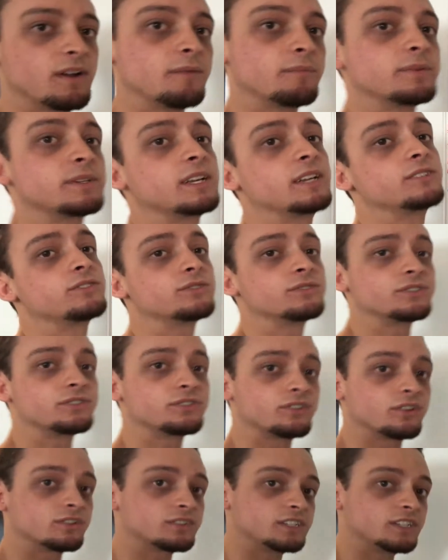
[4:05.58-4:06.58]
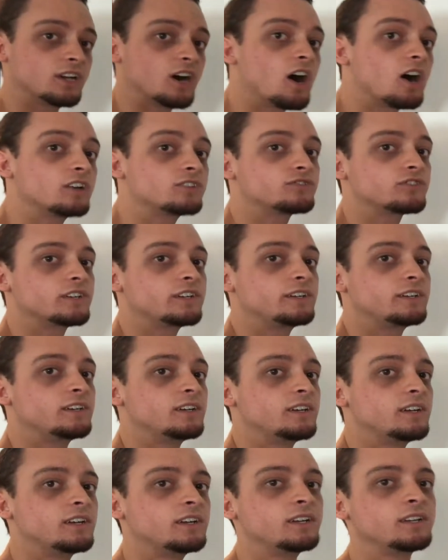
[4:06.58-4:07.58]
rent potential is $1,300
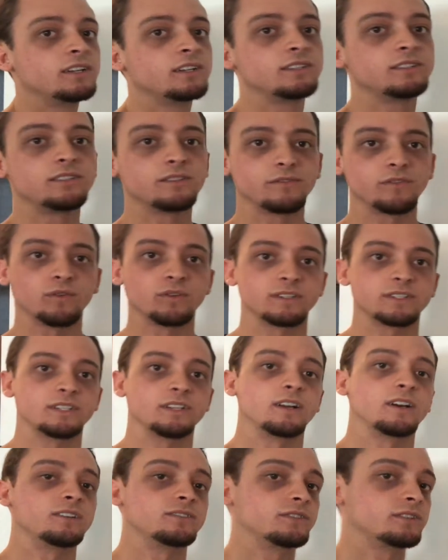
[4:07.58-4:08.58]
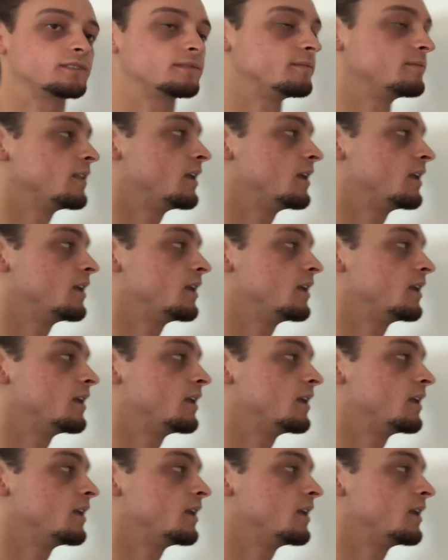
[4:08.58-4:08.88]
to $1,400.